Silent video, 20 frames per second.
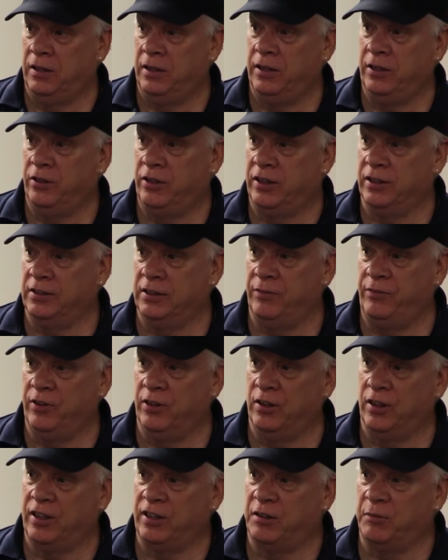And you can, if
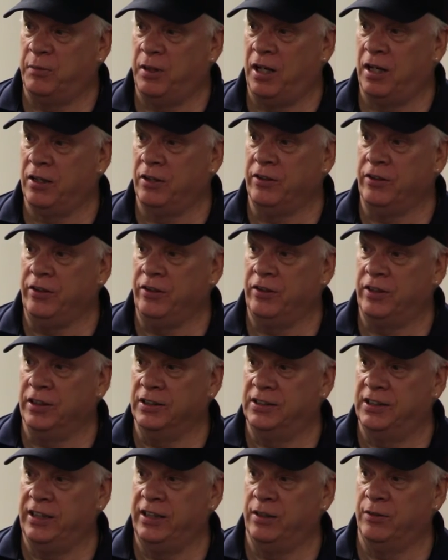you look at the monitor, you
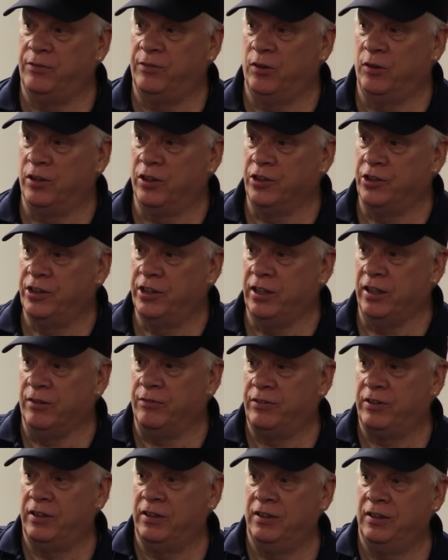can see the focus
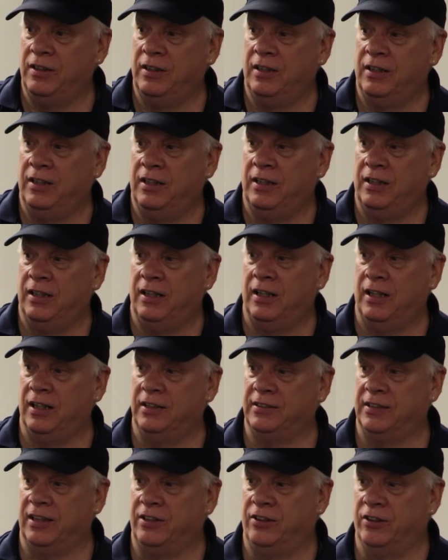shift
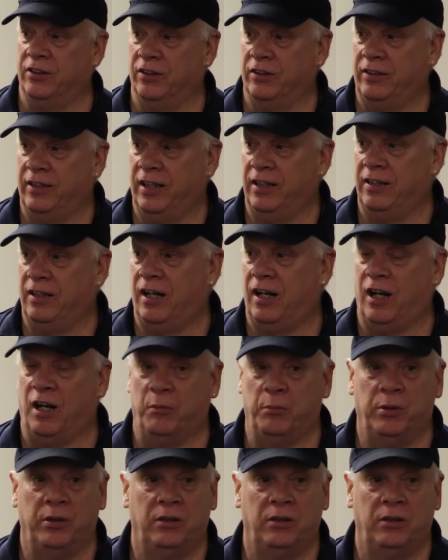as I turn that knob.